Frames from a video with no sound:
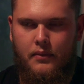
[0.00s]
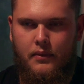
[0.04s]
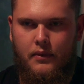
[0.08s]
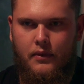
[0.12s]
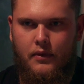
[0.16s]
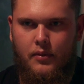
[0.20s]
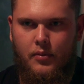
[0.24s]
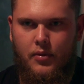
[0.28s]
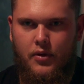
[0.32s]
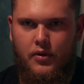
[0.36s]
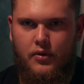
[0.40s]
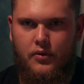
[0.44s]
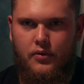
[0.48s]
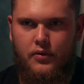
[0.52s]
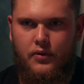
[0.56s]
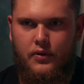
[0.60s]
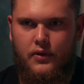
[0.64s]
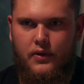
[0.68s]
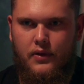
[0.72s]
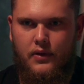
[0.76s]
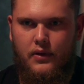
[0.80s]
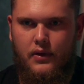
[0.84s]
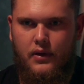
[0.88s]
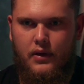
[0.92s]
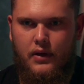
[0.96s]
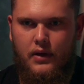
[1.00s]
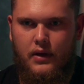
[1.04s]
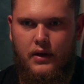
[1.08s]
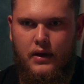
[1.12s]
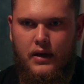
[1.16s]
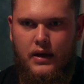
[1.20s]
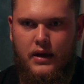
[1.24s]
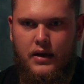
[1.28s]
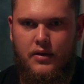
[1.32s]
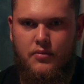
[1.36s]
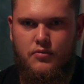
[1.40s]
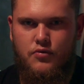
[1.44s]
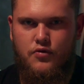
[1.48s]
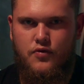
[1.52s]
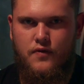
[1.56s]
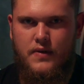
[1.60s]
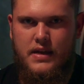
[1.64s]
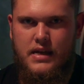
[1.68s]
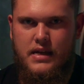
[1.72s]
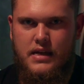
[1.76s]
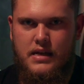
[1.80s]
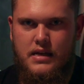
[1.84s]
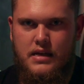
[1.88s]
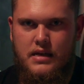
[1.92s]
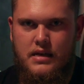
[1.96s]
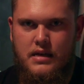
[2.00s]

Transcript: someone who's in a movie,